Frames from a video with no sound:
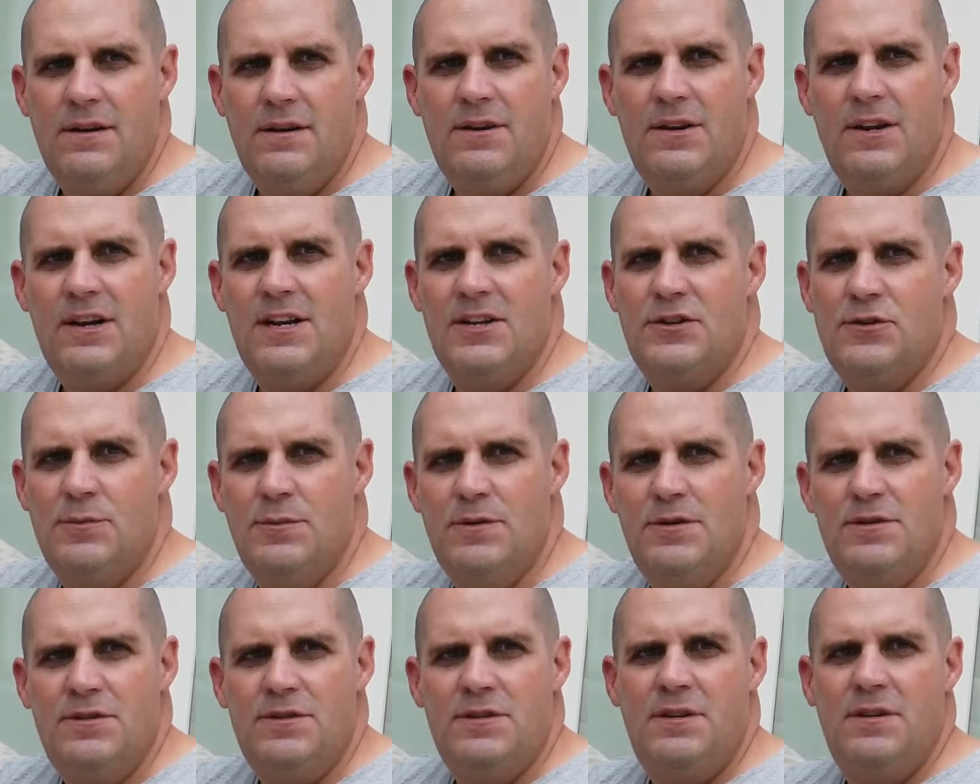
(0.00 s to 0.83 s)
G'day
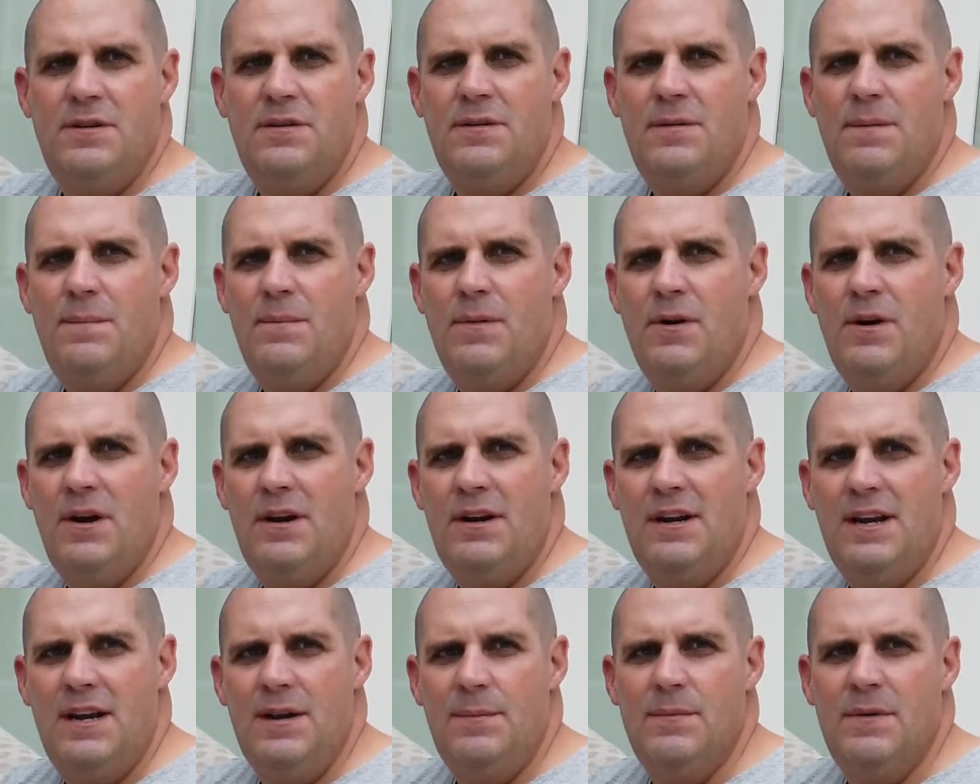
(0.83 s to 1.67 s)
swimmers, my
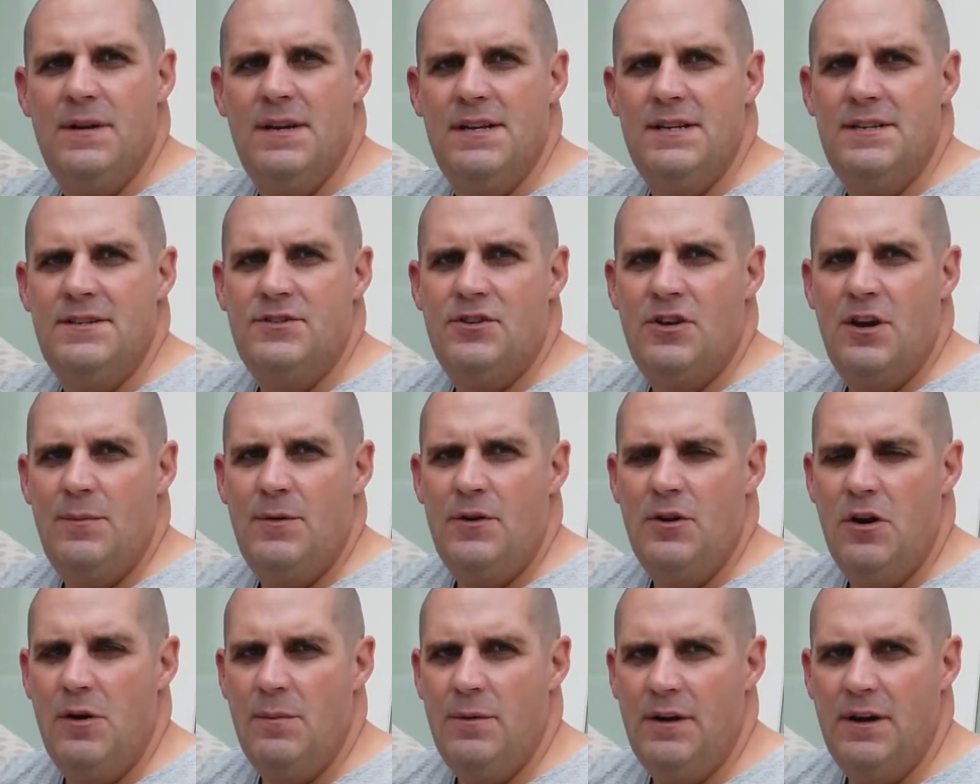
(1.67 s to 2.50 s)
name is
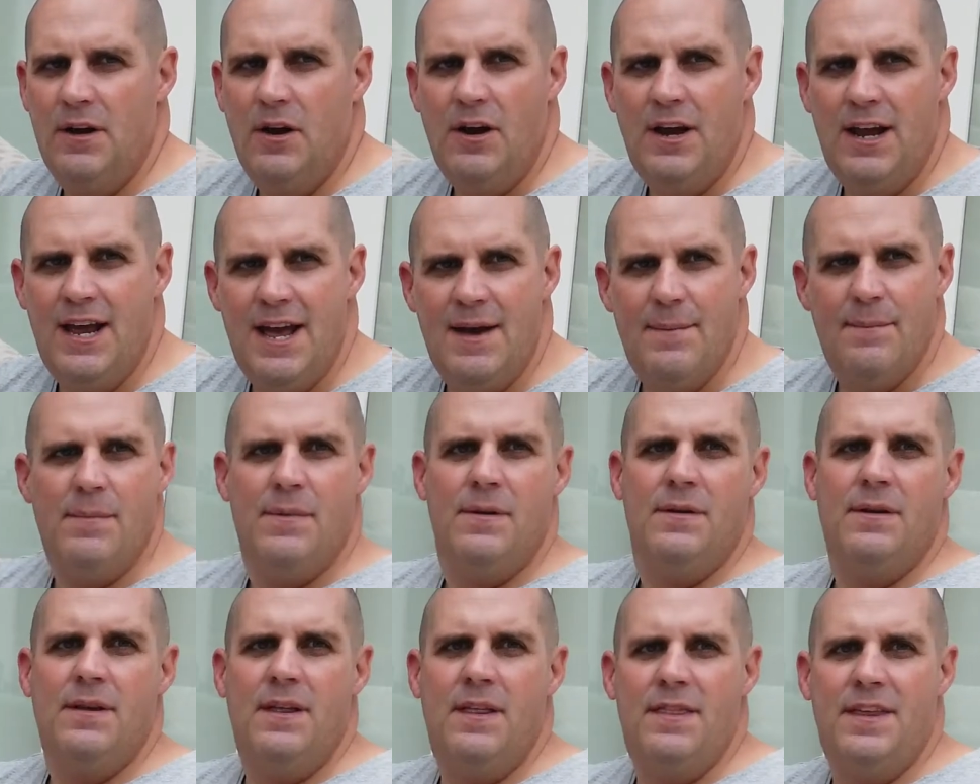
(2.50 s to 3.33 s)
Simon Harmon. I
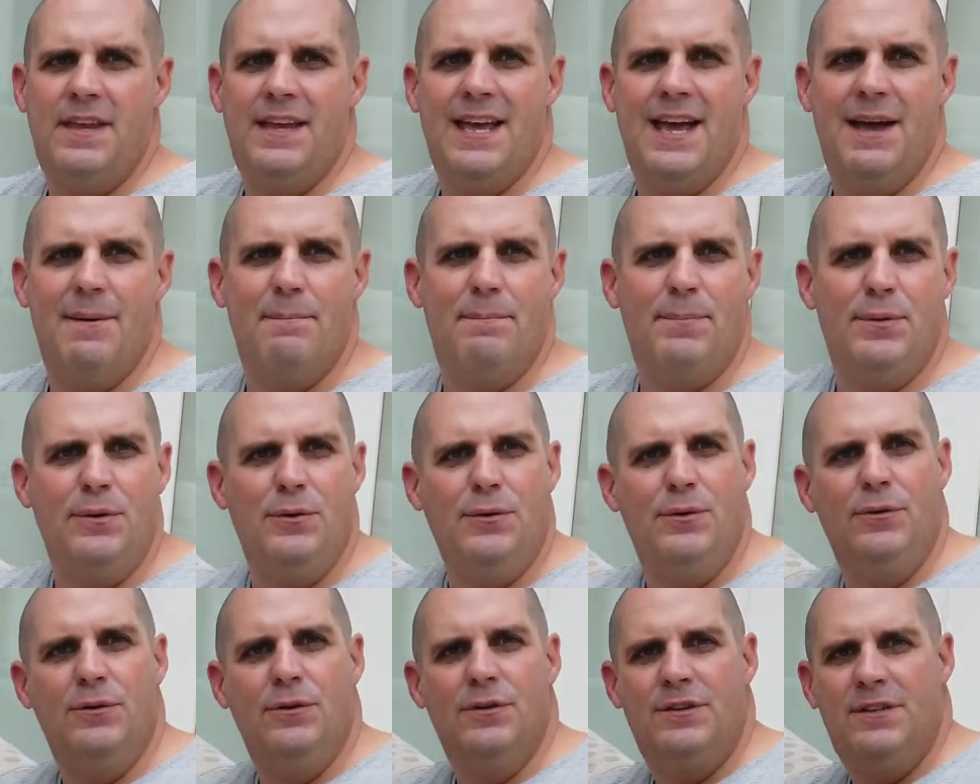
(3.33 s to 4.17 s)
am the
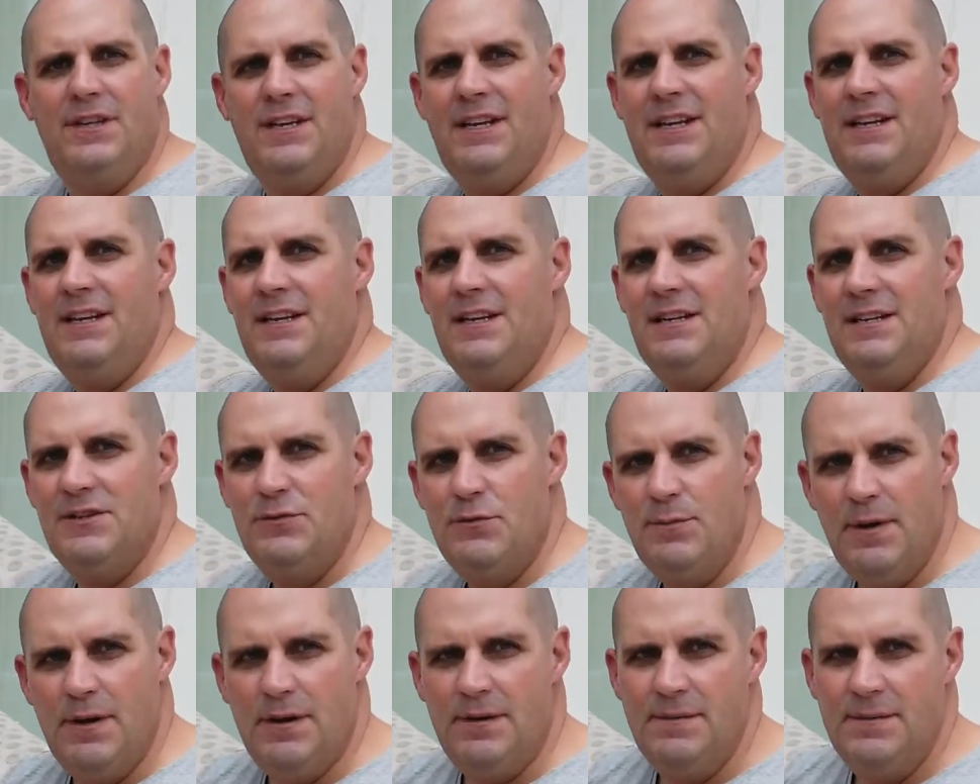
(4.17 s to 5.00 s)
Amputee
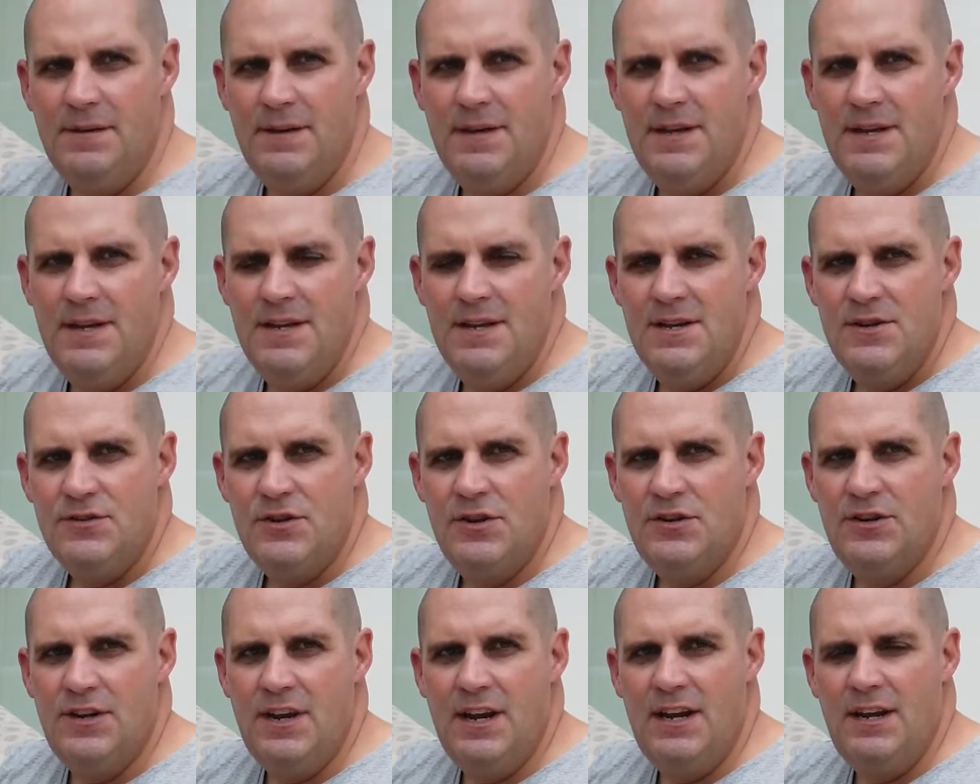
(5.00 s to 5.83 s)
swimmer. So
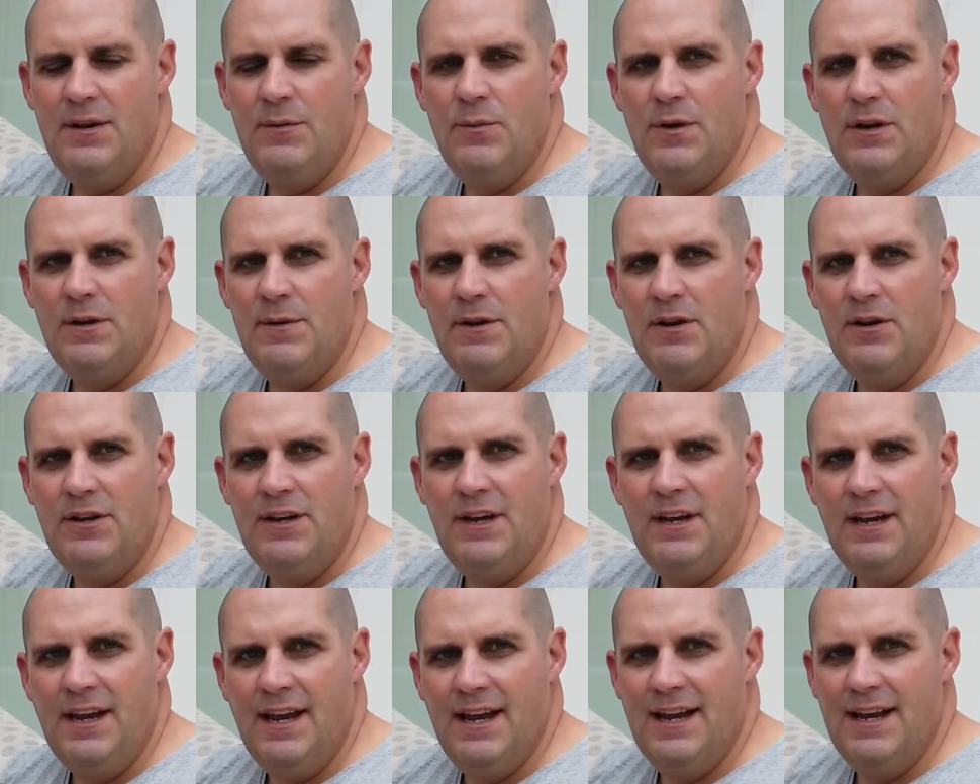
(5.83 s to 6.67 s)
today we're going to be
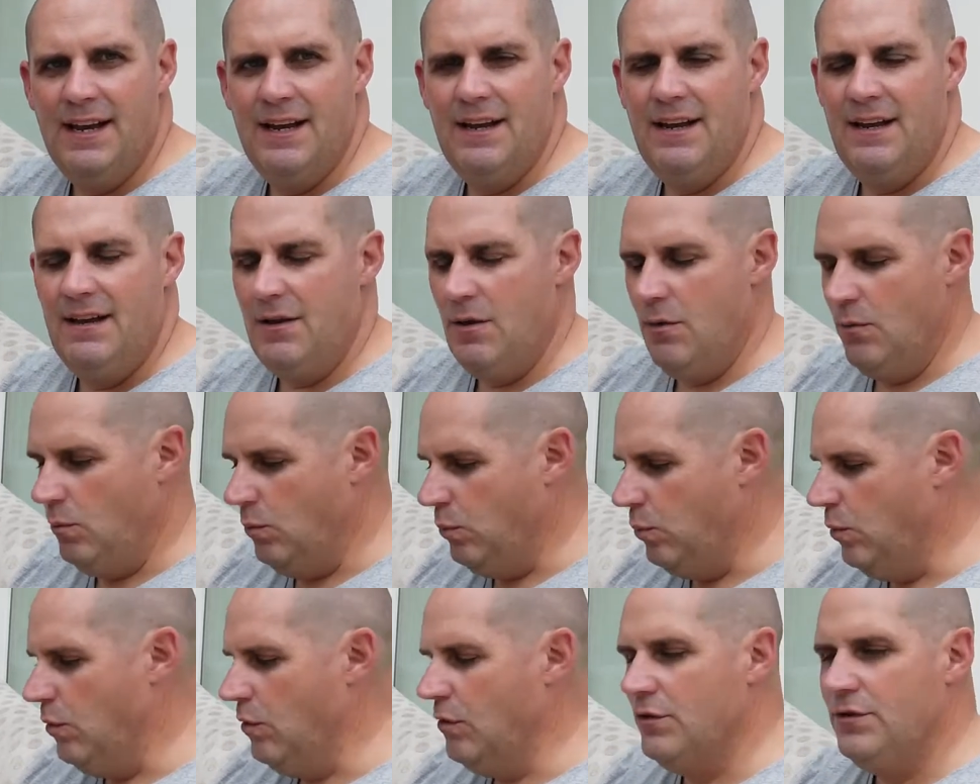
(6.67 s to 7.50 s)
looking at
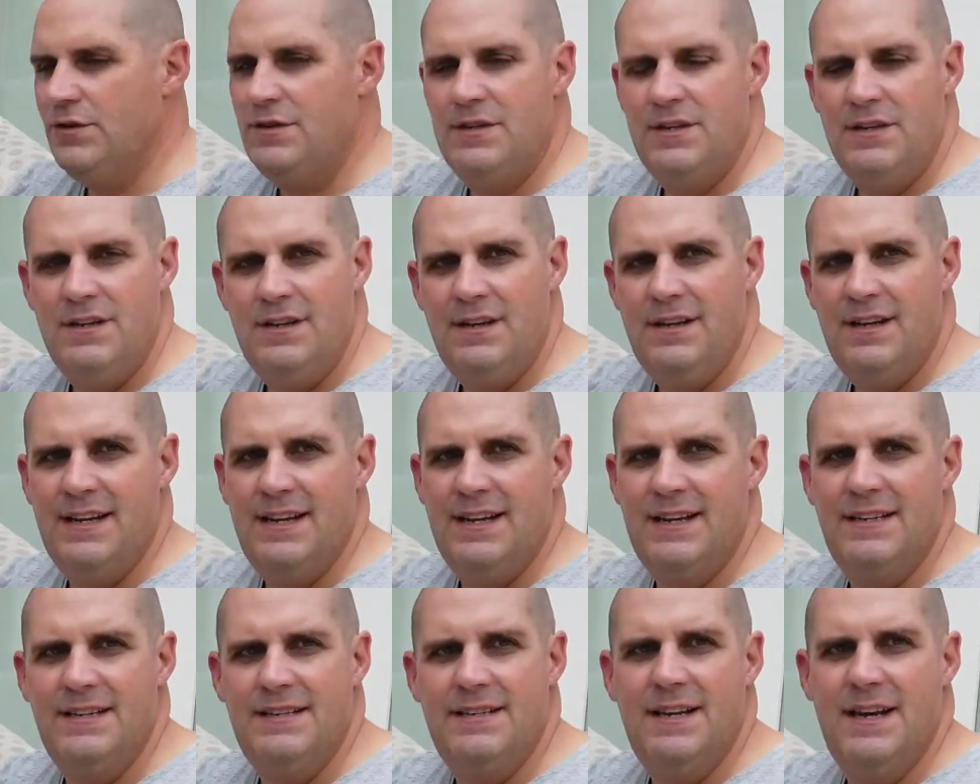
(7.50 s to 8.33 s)
what
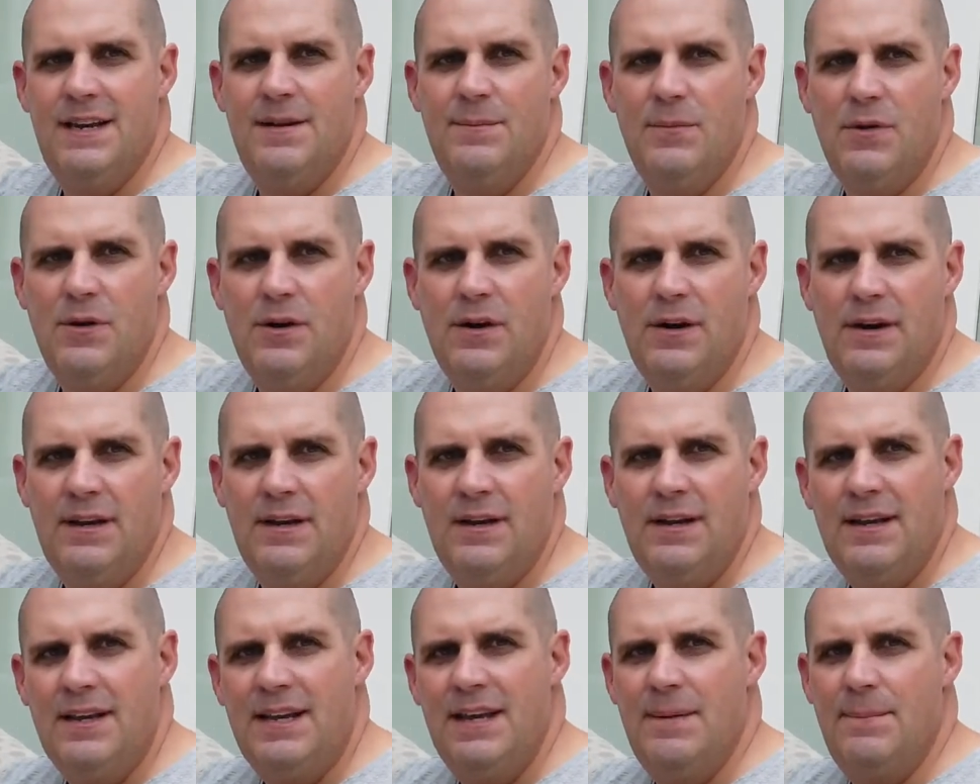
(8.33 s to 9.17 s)
is in my
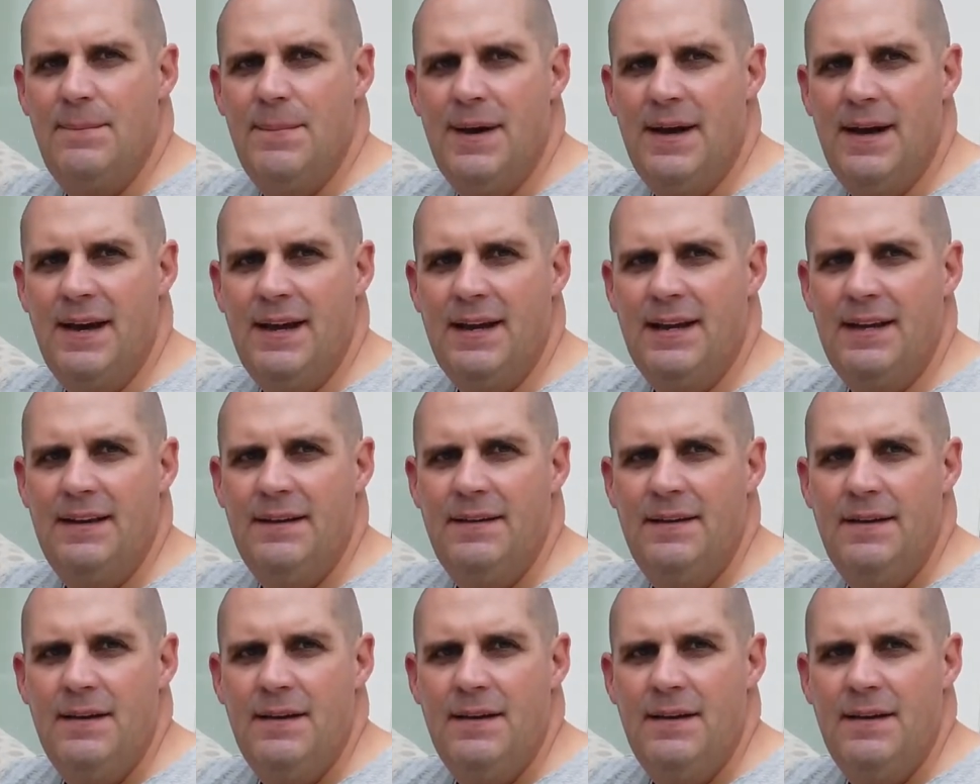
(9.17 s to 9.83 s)
kit bag.